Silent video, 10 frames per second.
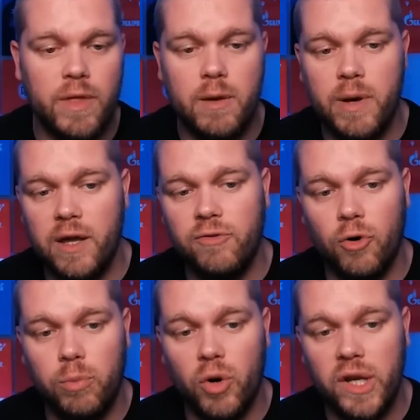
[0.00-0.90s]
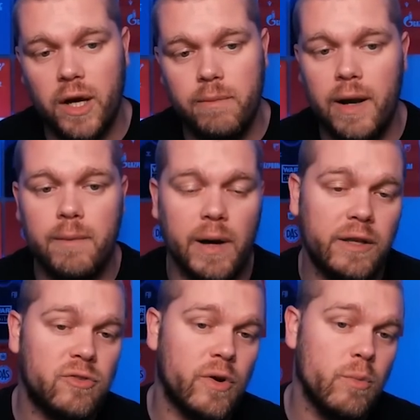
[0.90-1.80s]
They paid £4.9
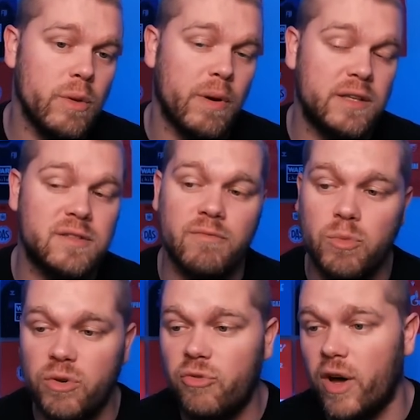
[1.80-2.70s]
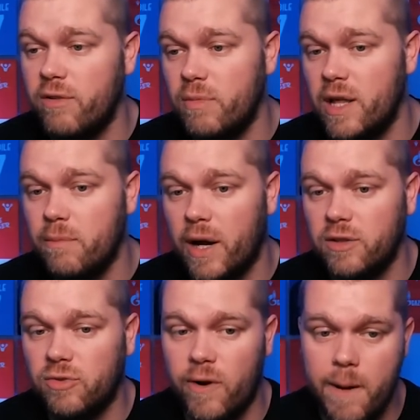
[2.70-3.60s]
million for him. We paid £7.5
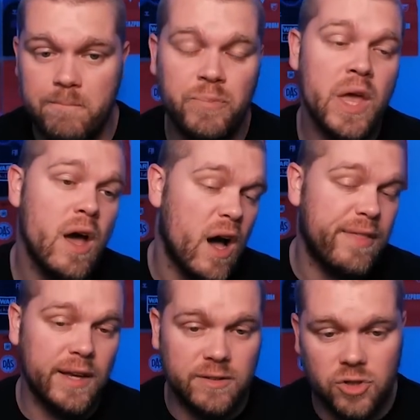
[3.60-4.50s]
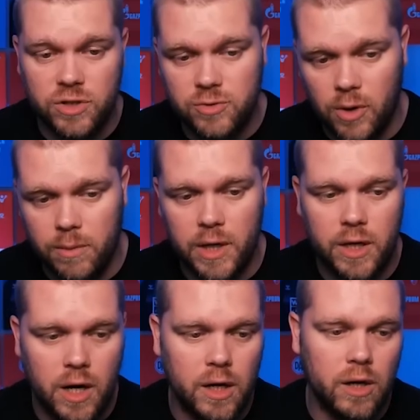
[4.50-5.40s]
million for him. I think it's a good swap. A
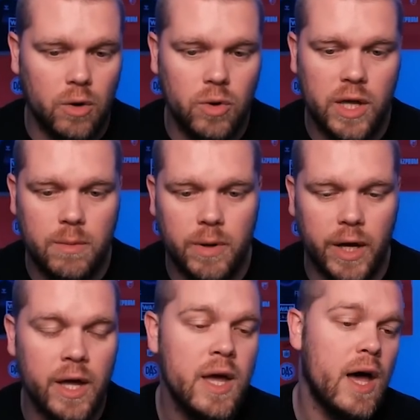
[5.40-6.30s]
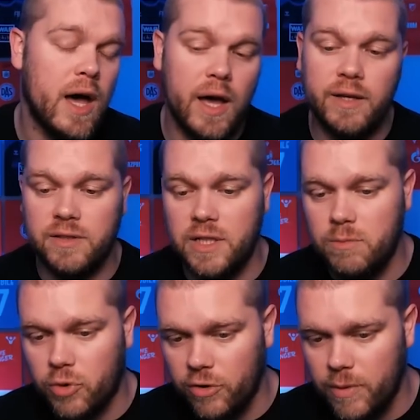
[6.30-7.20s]
young goalkeeper is an
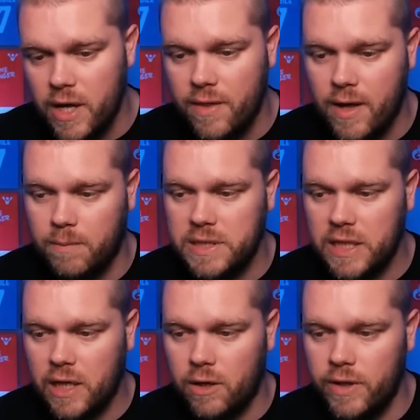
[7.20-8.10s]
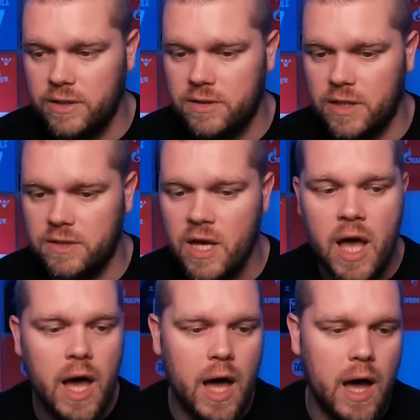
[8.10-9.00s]
improvement in that particular instance.
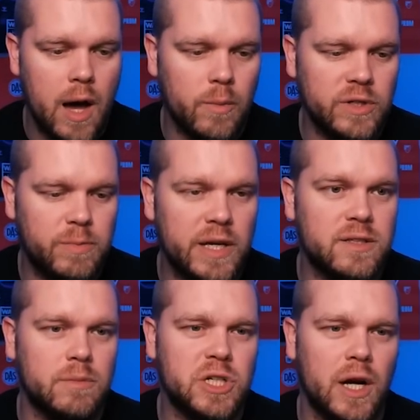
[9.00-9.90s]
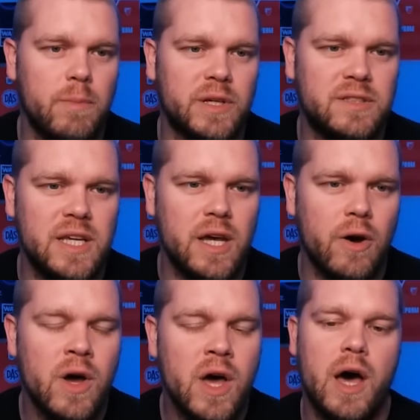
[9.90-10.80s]
And we've picked up Charlie
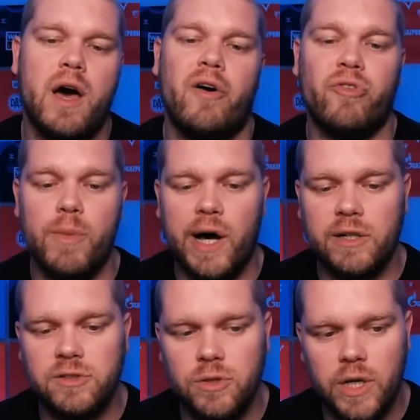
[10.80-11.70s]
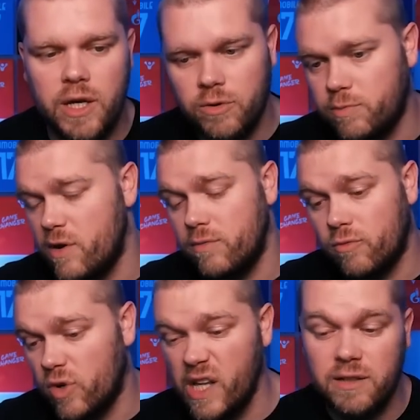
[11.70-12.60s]
Patino from Arsenal. He has
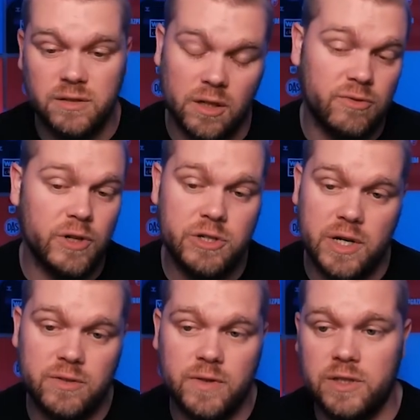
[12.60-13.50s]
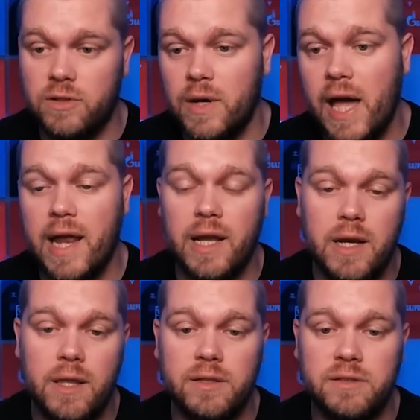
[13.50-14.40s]
been released on a free transfer. So again,
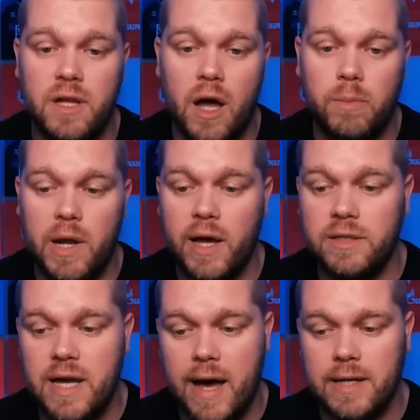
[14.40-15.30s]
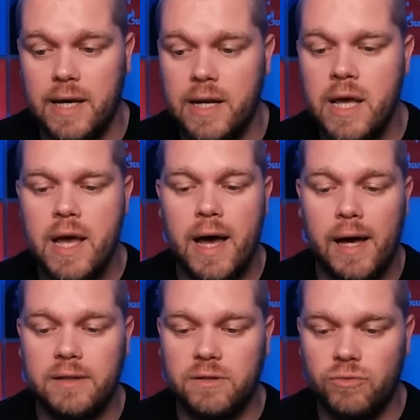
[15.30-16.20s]
another star player to add in.
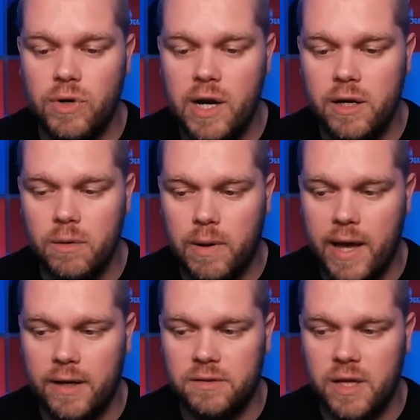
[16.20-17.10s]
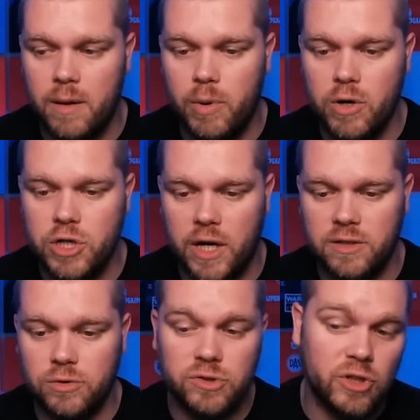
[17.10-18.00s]
Some really good players here. Bojan
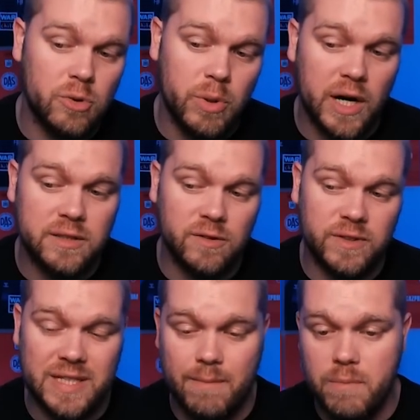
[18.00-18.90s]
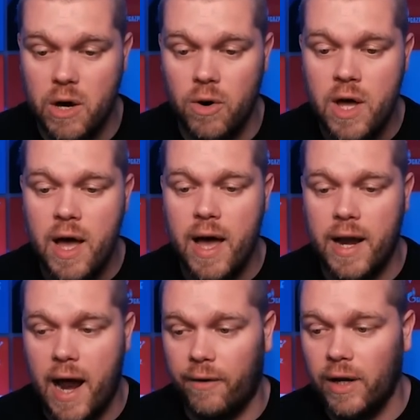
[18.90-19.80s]
has also departed for 10 mil,
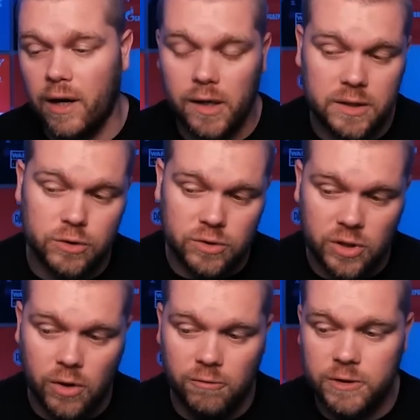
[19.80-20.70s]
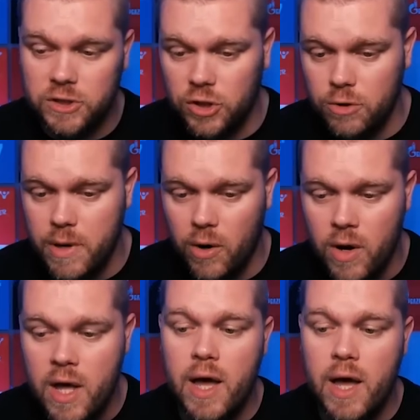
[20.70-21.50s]
and Harry Clark has also gone for 2 mil.